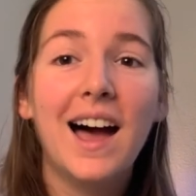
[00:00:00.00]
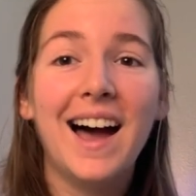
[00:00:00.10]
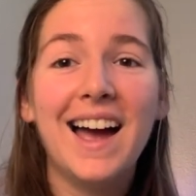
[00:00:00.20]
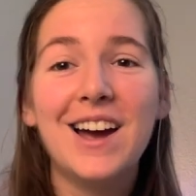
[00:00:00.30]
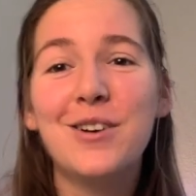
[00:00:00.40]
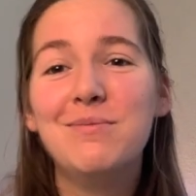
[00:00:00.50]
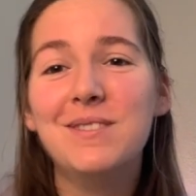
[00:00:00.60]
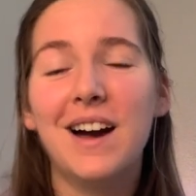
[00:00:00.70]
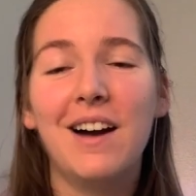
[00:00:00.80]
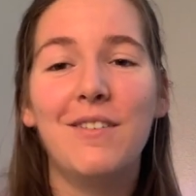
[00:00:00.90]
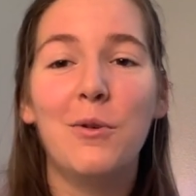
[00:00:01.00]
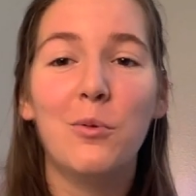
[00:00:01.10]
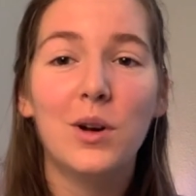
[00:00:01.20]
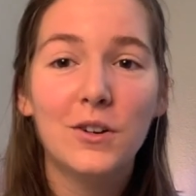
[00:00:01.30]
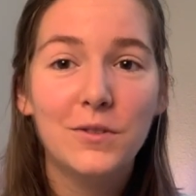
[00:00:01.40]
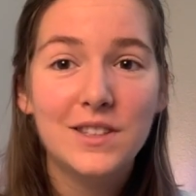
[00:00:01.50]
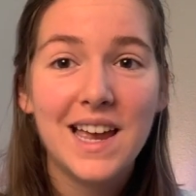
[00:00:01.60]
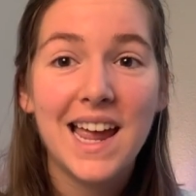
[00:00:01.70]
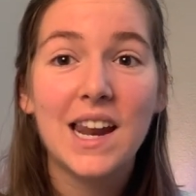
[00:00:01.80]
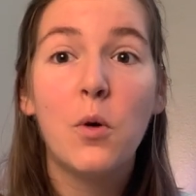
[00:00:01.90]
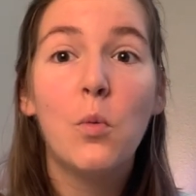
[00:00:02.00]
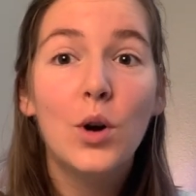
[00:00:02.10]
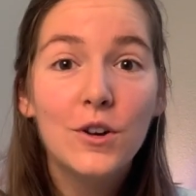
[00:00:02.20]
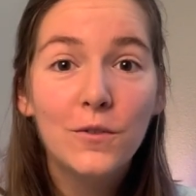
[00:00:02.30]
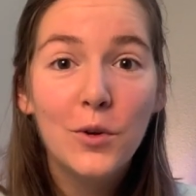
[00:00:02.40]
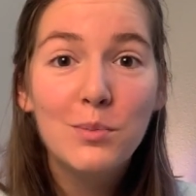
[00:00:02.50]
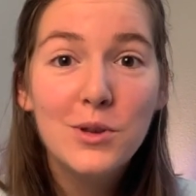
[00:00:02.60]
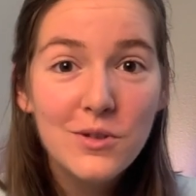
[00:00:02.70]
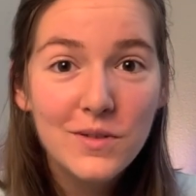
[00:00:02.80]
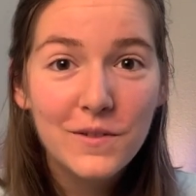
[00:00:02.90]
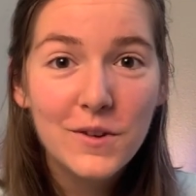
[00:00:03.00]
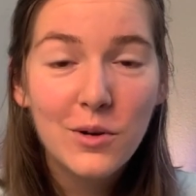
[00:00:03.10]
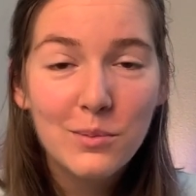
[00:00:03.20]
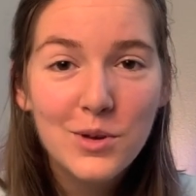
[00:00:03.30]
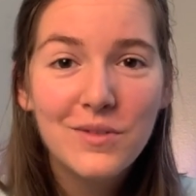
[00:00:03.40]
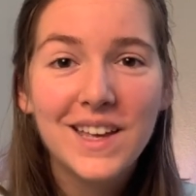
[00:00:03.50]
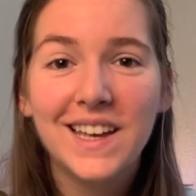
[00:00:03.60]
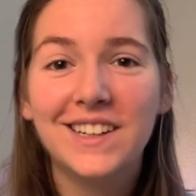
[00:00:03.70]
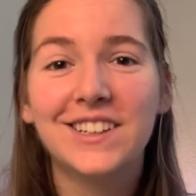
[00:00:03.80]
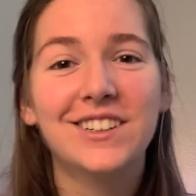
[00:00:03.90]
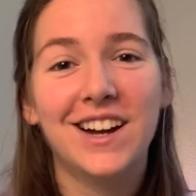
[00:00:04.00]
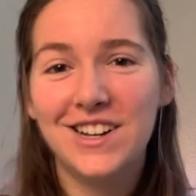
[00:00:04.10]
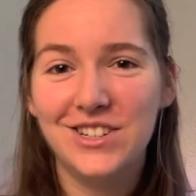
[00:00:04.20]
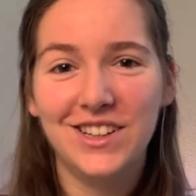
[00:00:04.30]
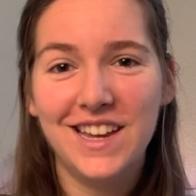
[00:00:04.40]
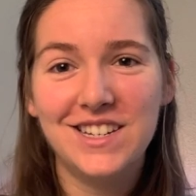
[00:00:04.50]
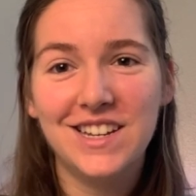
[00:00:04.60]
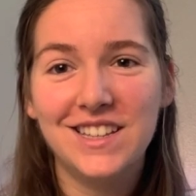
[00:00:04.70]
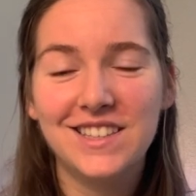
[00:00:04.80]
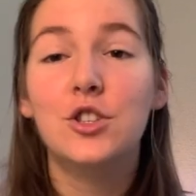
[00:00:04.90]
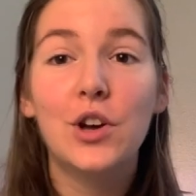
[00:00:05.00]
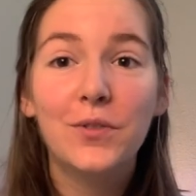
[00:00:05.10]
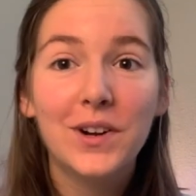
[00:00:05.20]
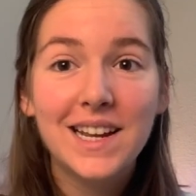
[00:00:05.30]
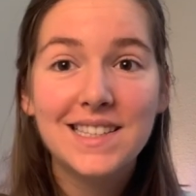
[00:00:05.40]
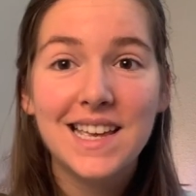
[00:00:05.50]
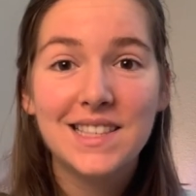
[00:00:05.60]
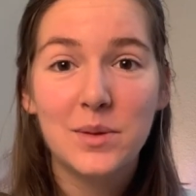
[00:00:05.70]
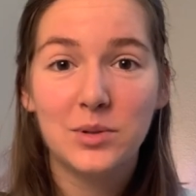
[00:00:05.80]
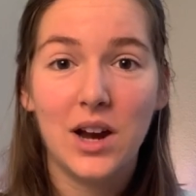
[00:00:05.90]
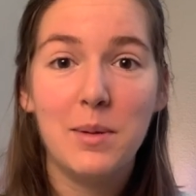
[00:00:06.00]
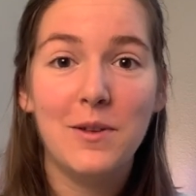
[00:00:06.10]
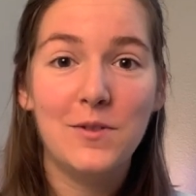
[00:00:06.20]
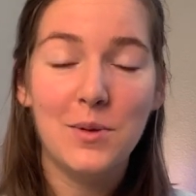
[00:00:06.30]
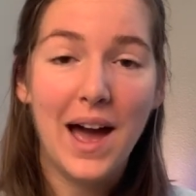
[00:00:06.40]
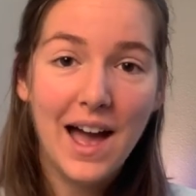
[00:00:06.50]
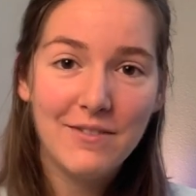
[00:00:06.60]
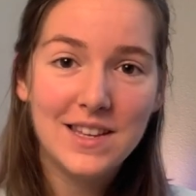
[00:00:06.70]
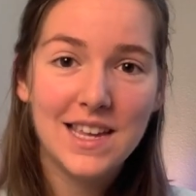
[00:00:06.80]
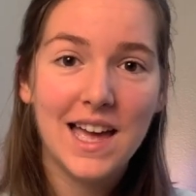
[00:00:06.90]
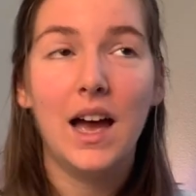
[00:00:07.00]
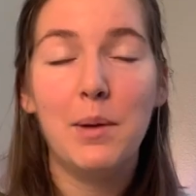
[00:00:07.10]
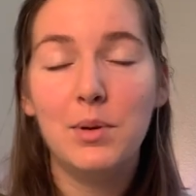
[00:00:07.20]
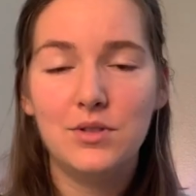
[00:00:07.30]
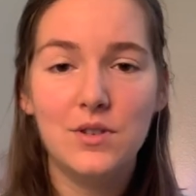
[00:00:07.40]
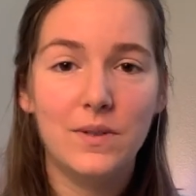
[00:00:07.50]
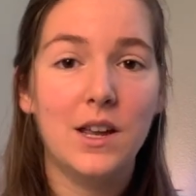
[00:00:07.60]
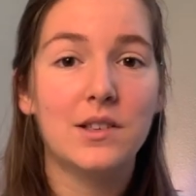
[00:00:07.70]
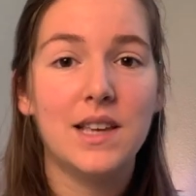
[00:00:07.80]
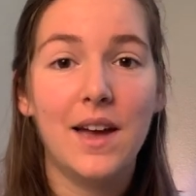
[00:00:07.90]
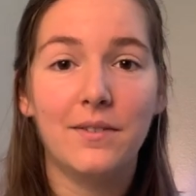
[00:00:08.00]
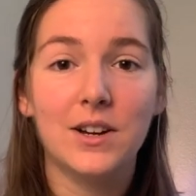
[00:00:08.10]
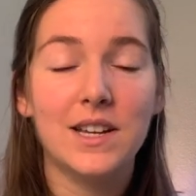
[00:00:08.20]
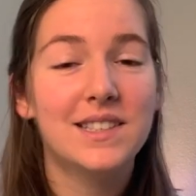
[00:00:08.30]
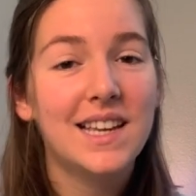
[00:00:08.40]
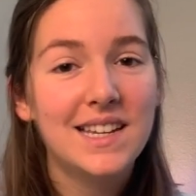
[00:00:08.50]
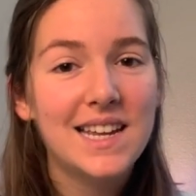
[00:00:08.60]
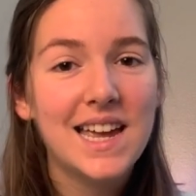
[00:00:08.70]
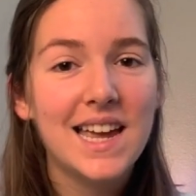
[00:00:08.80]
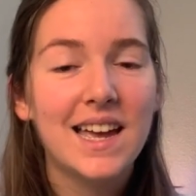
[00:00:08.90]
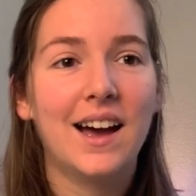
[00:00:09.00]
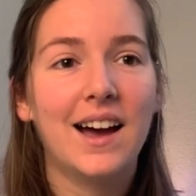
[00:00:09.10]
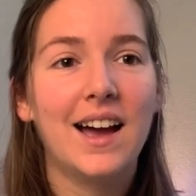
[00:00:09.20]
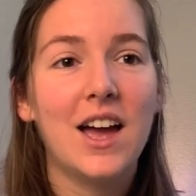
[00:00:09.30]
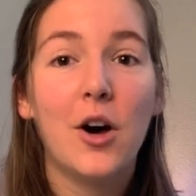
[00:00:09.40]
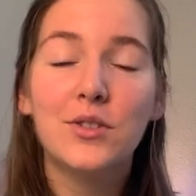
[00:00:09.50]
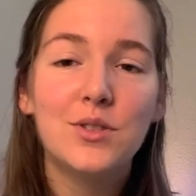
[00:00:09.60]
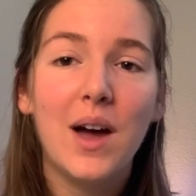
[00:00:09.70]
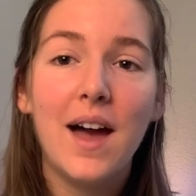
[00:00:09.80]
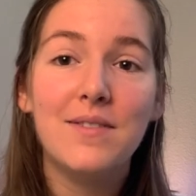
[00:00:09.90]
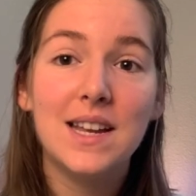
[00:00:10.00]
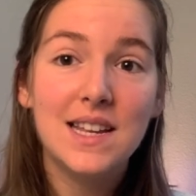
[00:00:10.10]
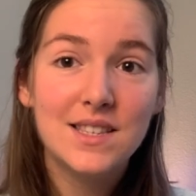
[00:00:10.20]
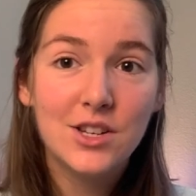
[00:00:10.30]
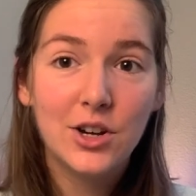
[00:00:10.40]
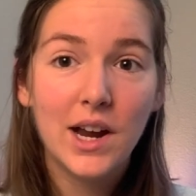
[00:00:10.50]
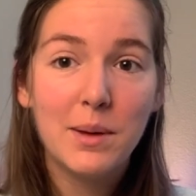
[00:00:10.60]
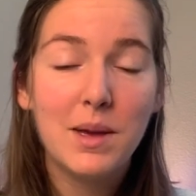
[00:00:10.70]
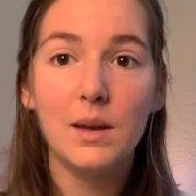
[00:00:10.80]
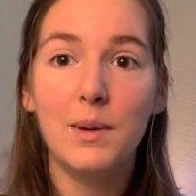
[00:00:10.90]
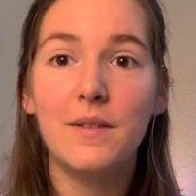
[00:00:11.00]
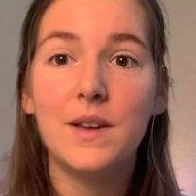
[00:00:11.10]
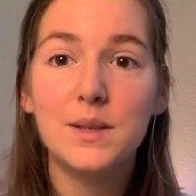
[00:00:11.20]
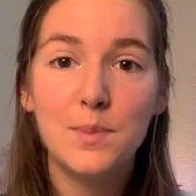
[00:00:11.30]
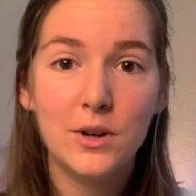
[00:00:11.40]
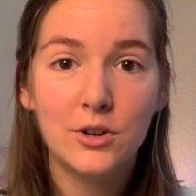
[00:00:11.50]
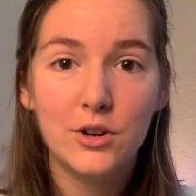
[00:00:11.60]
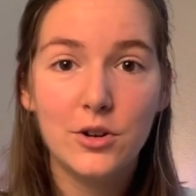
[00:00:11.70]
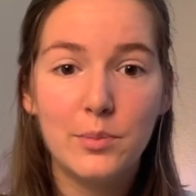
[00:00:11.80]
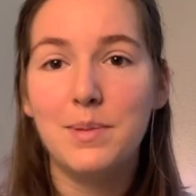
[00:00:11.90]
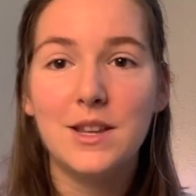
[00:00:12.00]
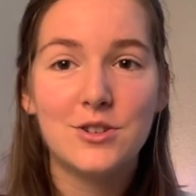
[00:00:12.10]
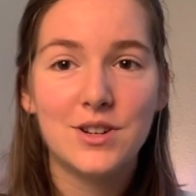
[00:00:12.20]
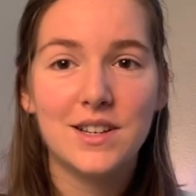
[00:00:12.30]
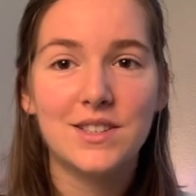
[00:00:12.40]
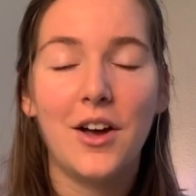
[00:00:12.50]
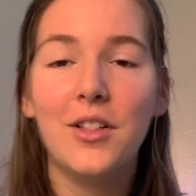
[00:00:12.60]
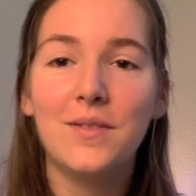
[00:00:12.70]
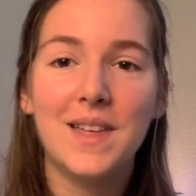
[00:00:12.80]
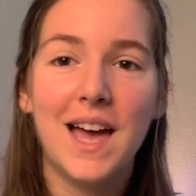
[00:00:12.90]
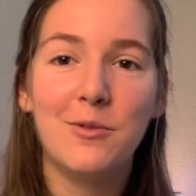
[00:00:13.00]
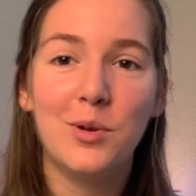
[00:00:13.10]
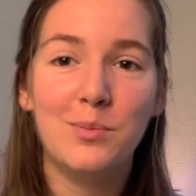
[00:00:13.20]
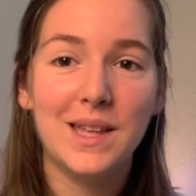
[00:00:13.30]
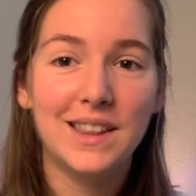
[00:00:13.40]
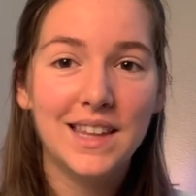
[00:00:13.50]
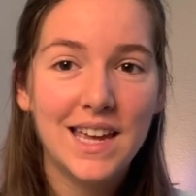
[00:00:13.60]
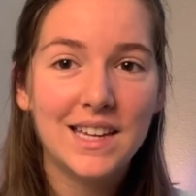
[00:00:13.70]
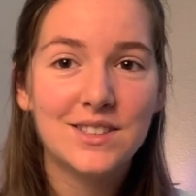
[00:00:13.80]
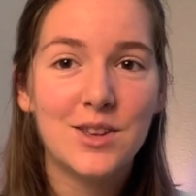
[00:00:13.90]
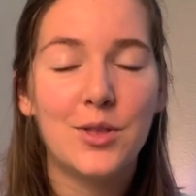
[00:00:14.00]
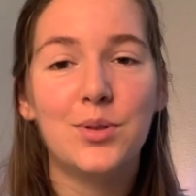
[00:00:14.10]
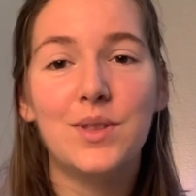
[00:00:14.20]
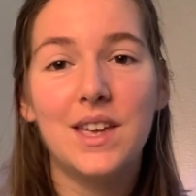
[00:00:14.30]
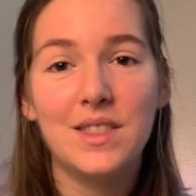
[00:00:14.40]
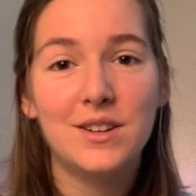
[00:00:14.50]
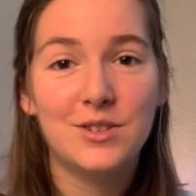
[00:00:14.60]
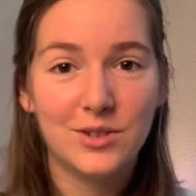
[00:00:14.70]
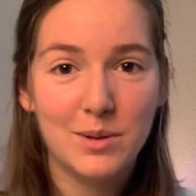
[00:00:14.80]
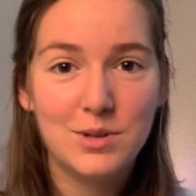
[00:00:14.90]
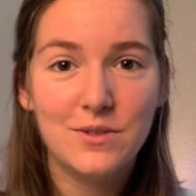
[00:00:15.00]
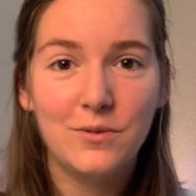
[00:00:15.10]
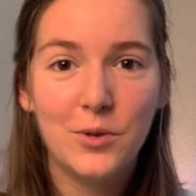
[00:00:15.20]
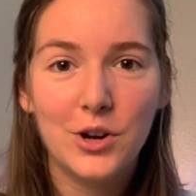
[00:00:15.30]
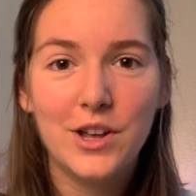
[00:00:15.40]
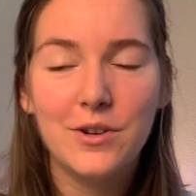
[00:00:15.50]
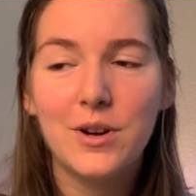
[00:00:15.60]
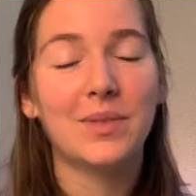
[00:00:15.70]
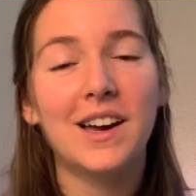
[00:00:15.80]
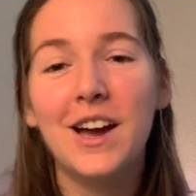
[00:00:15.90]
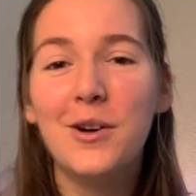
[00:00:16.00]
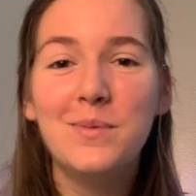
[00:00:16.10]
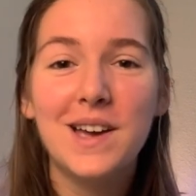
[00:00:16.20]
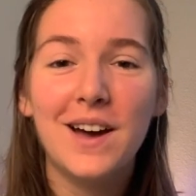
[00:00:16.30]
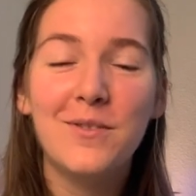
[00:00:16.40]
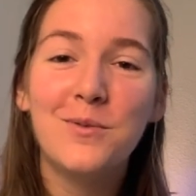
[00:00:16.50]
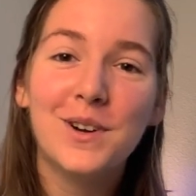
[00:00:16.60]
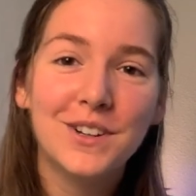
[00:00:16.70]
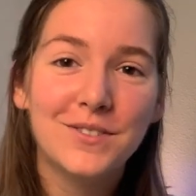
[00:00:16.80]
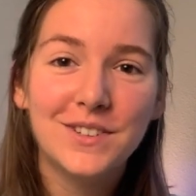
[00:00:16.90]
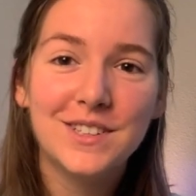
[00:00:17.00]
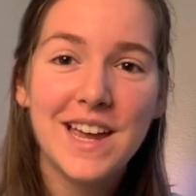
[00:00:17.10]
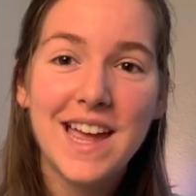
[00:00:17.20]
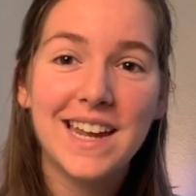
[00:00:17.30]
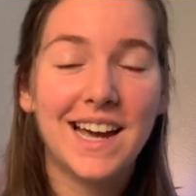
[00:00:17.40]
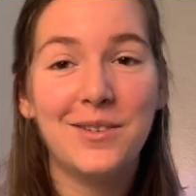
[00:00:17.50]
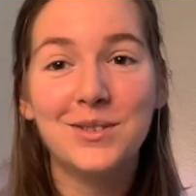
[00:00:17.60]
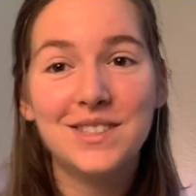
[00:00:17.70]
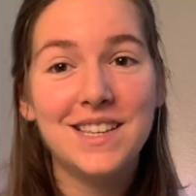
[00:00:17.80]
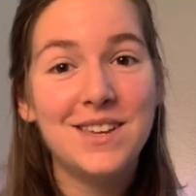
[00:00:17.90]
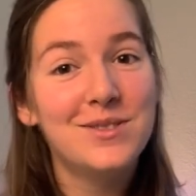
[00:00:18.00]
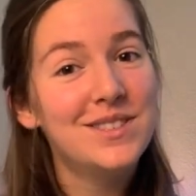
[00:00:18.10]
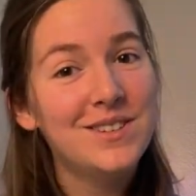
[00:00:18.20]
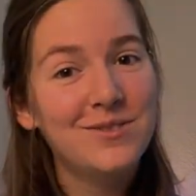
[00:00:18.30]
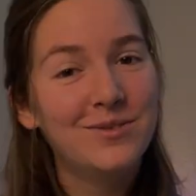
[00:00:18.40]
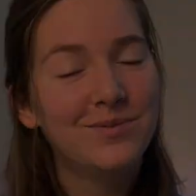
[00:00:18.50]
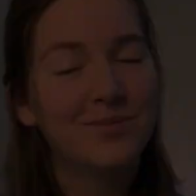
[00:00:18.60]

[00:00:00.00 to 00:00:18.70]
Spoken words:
I hope you have a wonderful day and a wonderful move if you are moving, and congratulations. Don't forget to hit subscribe if you haven't yet. I post new videos every Sunday. I also have an Instagram, my Facebook group, Pinterest, all of that will be linked in the description for you. I hope you have a wonderful day and I will see you soon.